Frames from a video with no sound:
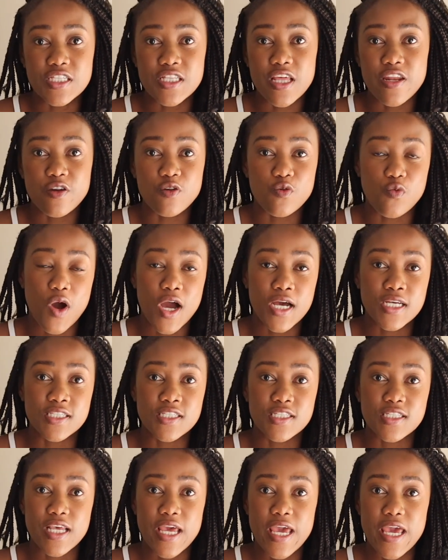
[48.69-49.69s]
than it
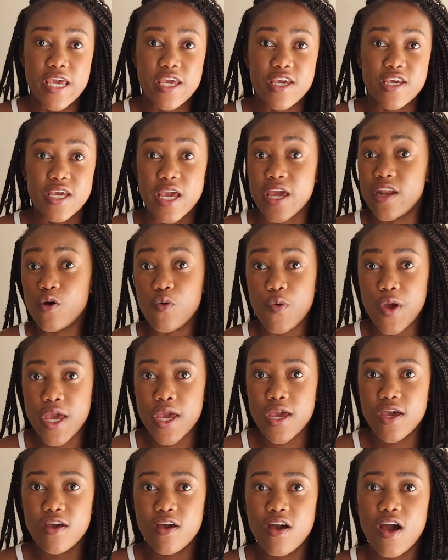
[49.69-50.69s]
was a
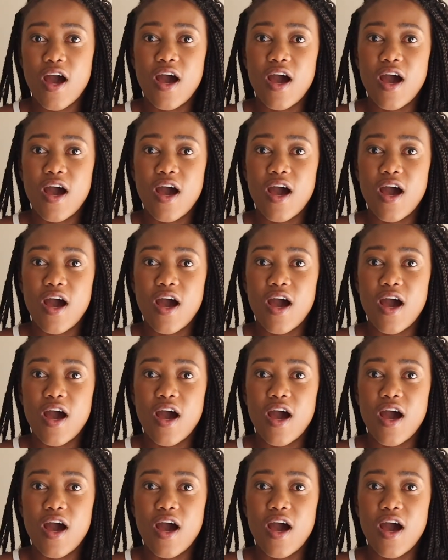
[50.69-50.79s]
getaway.